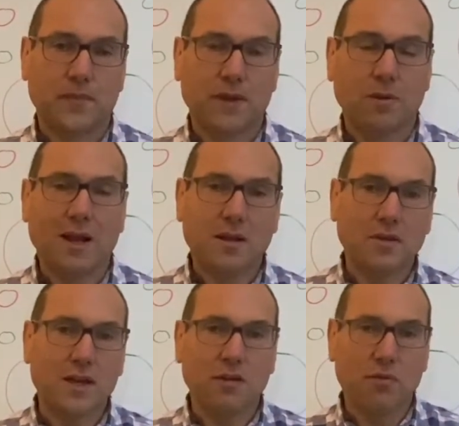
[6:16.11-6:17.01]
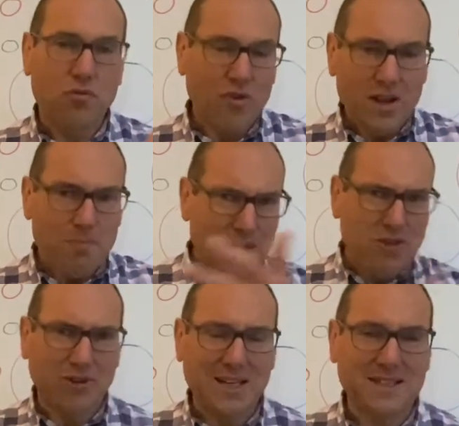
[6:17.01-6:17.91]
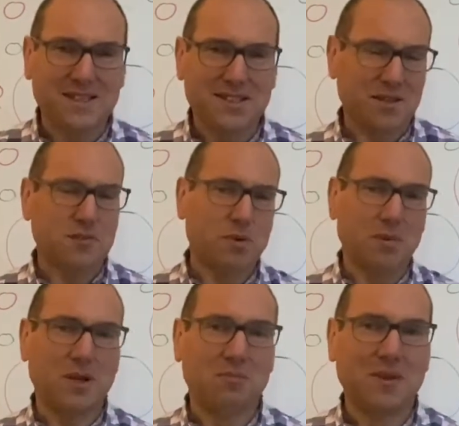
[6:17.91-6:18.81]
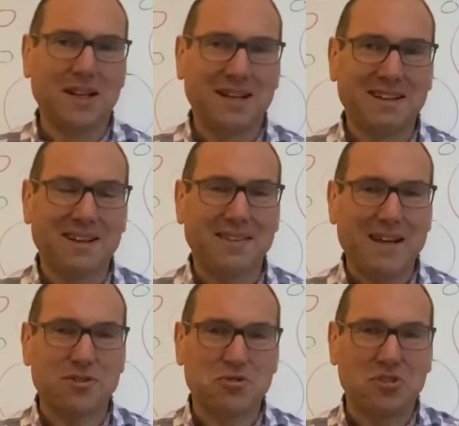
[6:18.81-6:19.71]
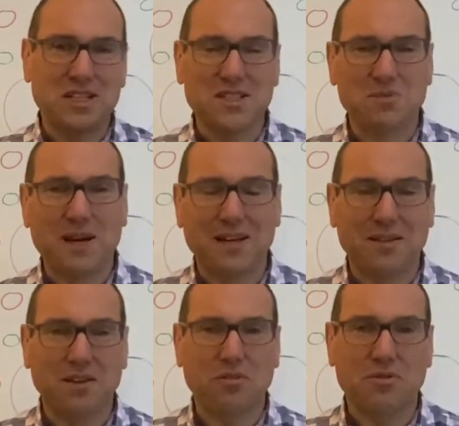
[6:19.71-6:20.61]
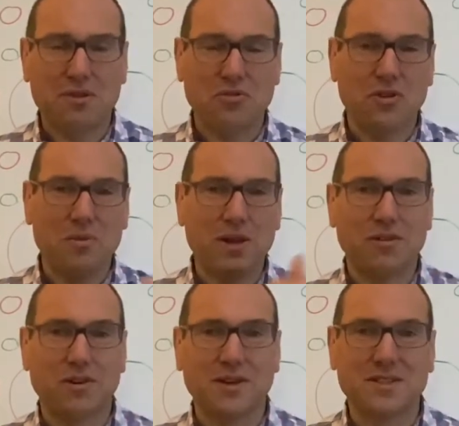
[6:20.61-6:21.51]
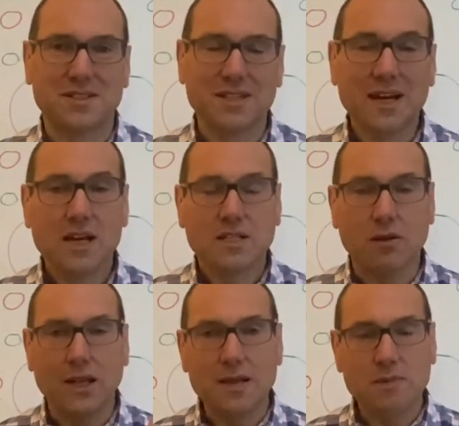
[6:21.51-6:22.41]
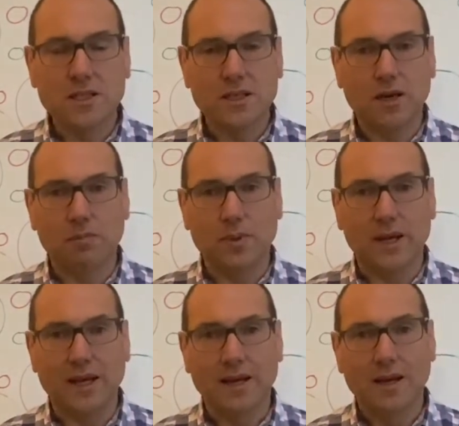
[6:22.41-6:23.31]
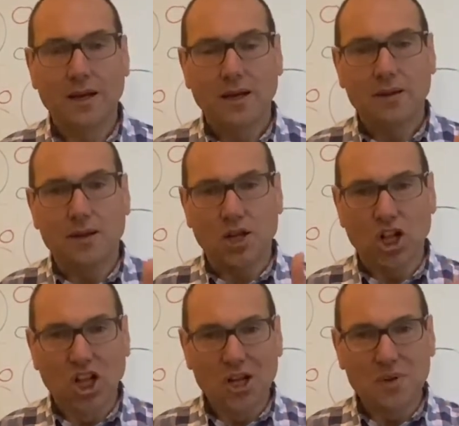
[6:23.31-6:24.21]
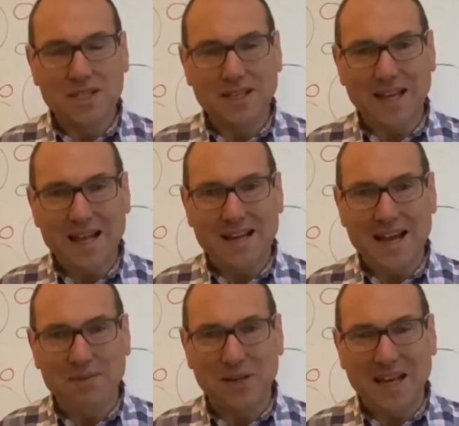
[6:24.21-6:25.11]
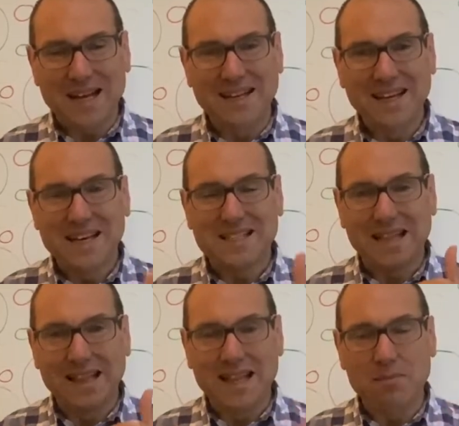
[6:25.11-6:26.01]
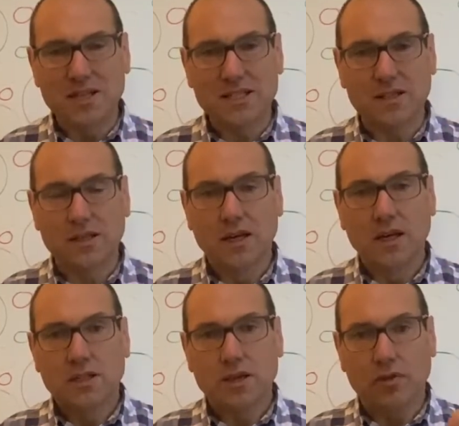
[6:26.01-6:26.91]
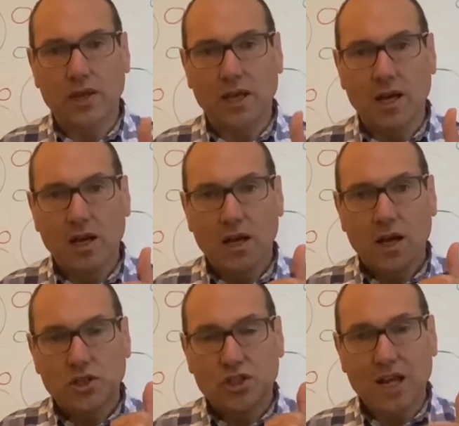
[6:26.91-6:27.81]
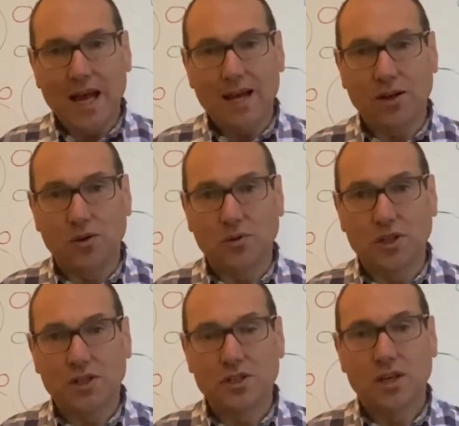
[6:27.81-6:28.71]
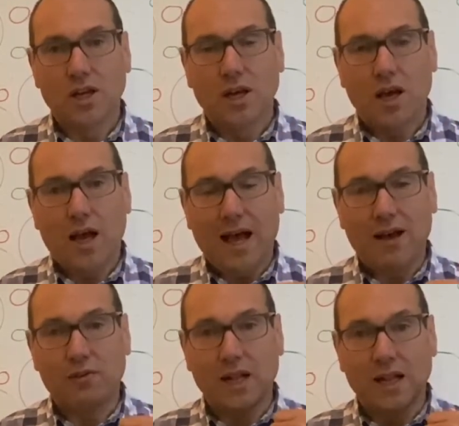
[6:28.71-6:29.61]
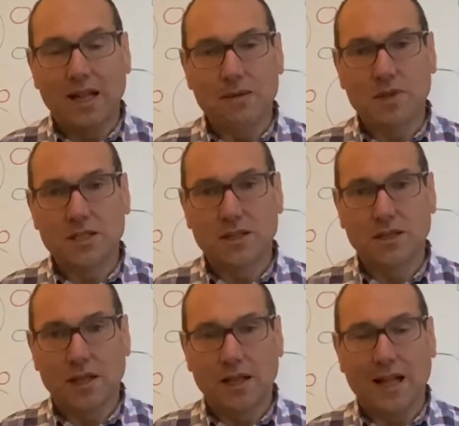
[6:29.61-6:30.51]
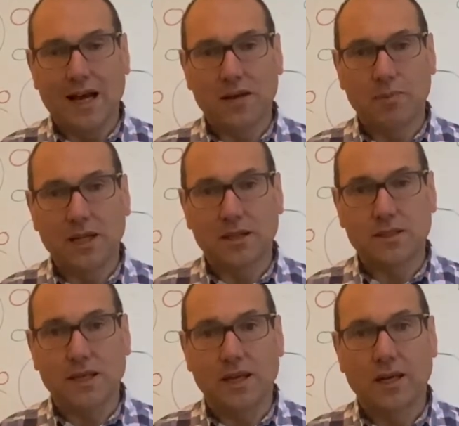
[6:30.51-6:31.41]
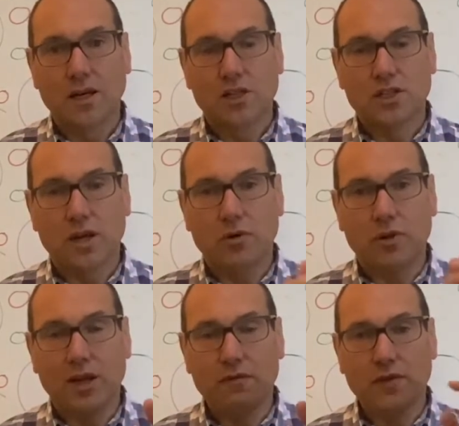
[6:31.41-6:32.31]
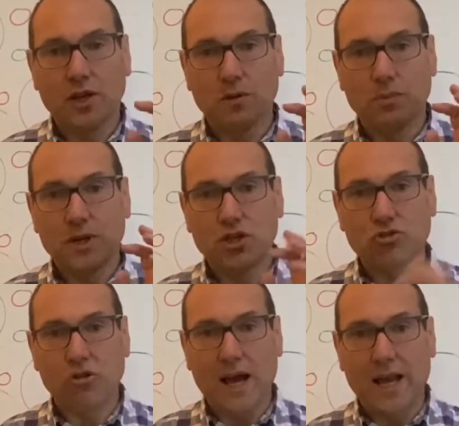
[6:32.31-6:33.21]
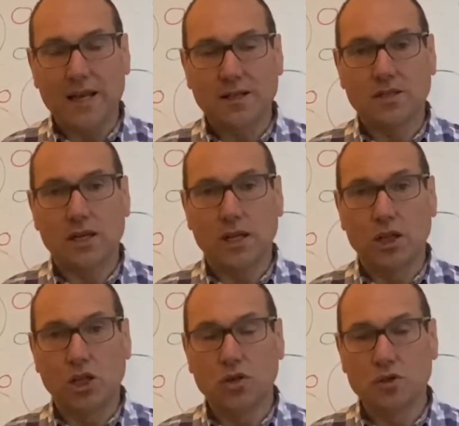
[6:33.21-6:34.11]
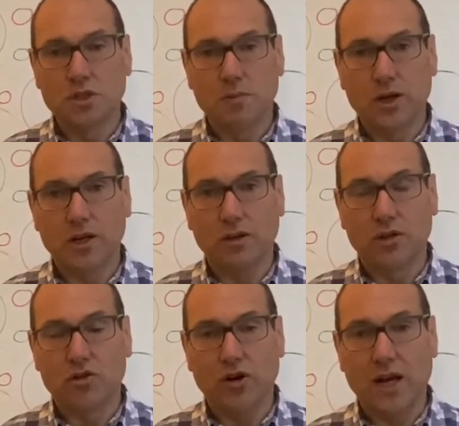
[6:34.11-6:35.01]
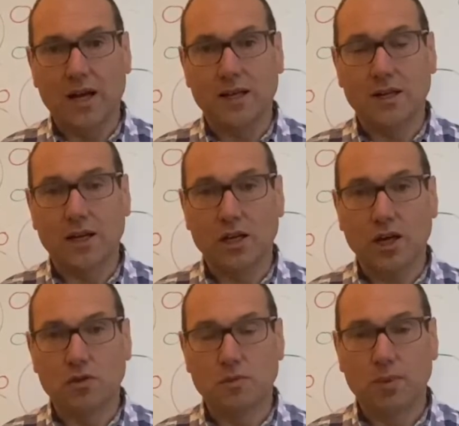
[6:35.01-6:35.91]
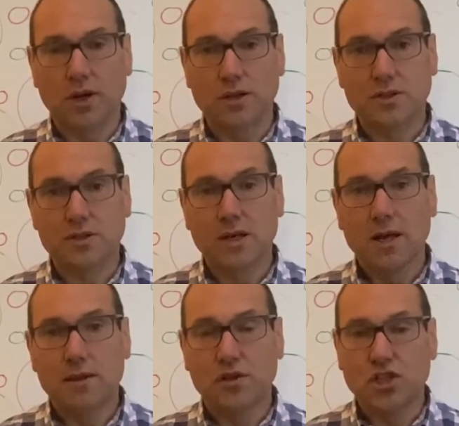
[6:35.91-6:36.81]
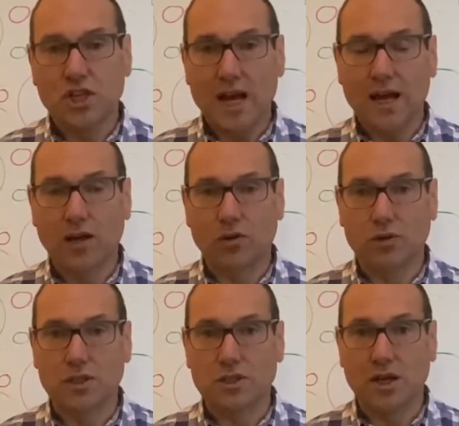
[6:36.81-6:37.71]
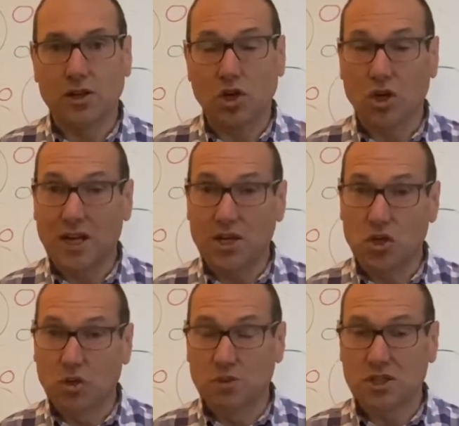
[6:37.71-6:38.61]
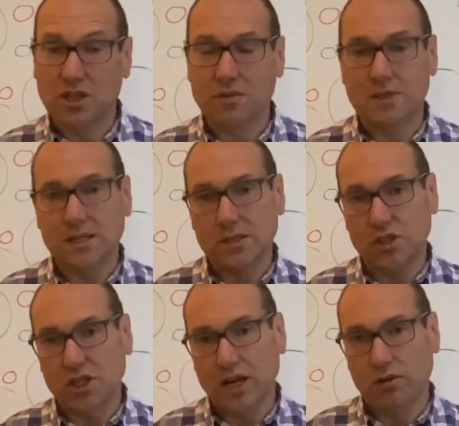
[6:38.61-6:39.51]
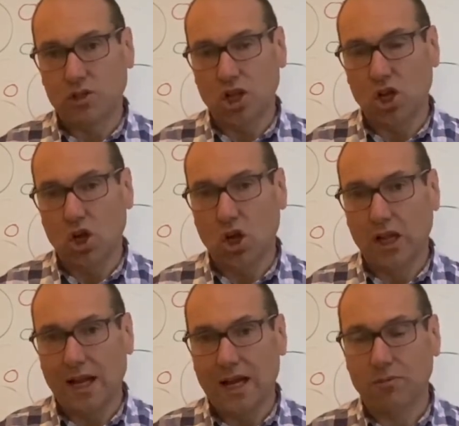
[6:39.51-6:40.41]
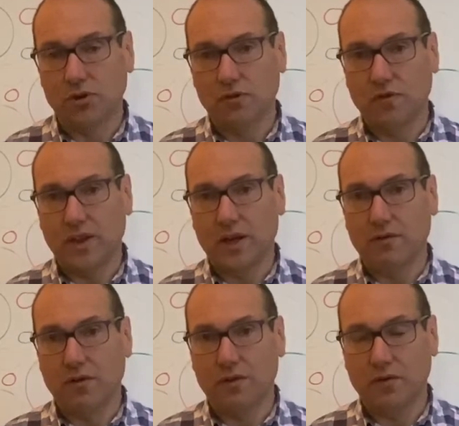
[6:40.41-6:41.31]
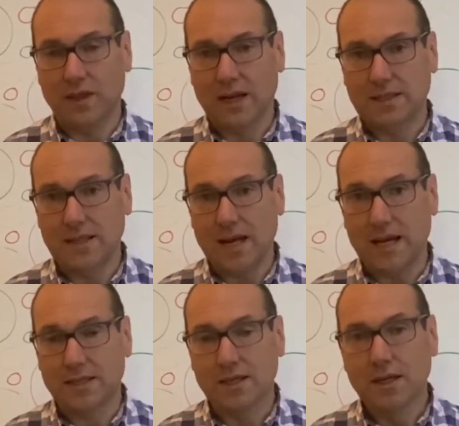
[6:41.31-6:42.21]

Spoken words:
Well, I can think of three big reasons. There's probably 1,000 reasons, but I can think of three big reasons. So limited company, the clue is in the name again, it's limited. So the shareholders have limited liability. So if the company trades and it loses money on the trade and it goes bust, the shareholders are not, in normal circumstances, the shareholders are not liable for that debt.